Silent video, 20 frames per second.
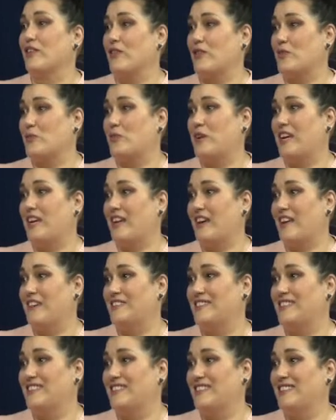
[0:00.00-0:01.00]
other
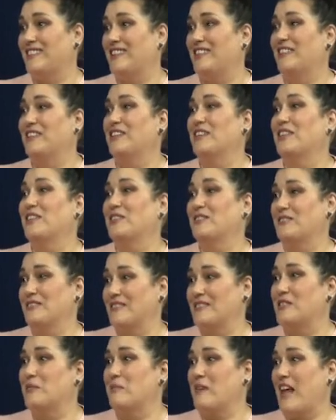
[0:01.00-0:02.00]
weekend
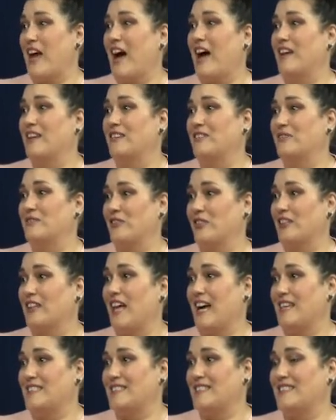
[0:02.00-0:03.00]
to Manhattan for
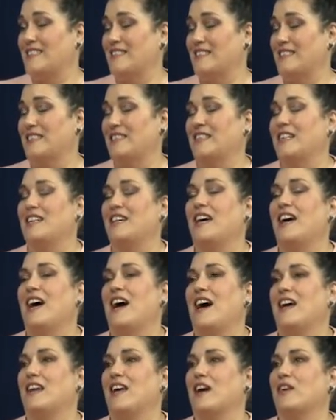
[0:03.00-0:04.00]
classes. And
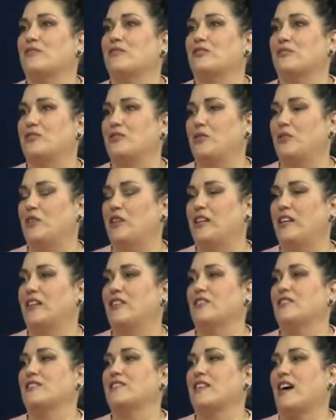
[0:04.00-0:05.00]
after 2
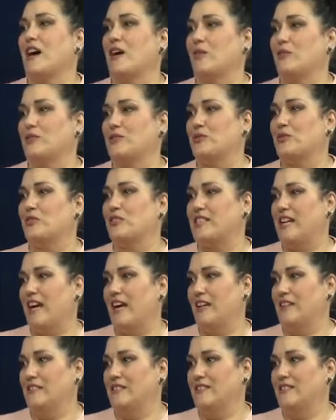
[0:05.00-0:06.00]
years, I was
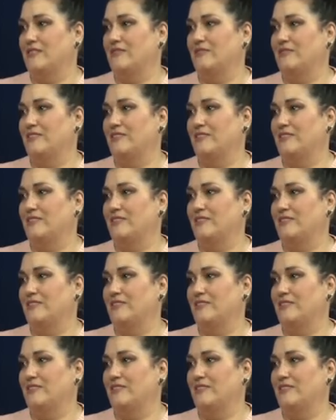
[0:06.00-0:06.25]
ordained.